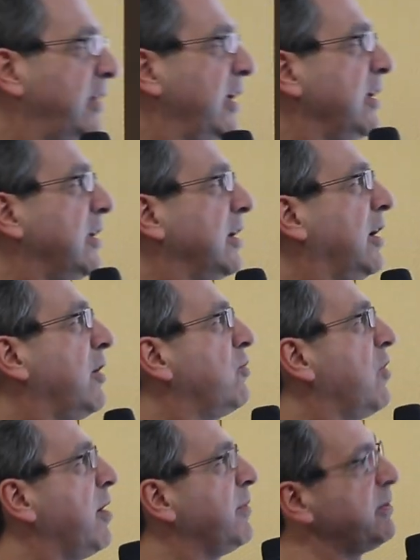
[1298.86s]
take a
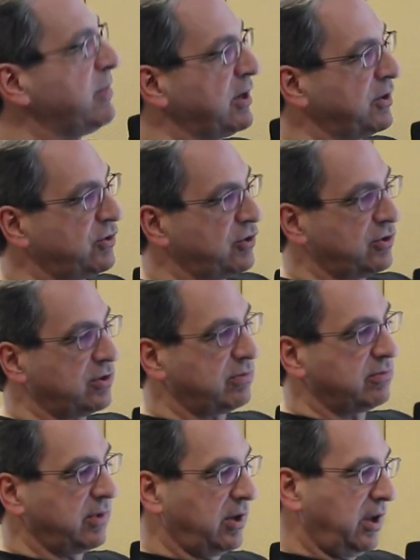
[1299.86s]
ROM image
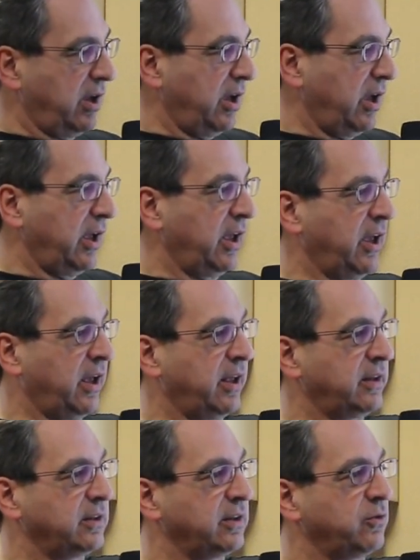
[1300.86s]

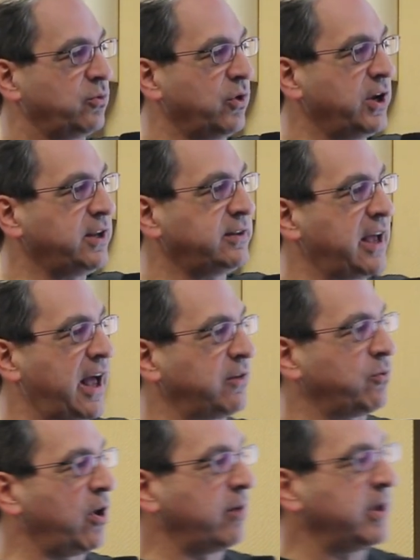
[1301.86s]
and read that ROM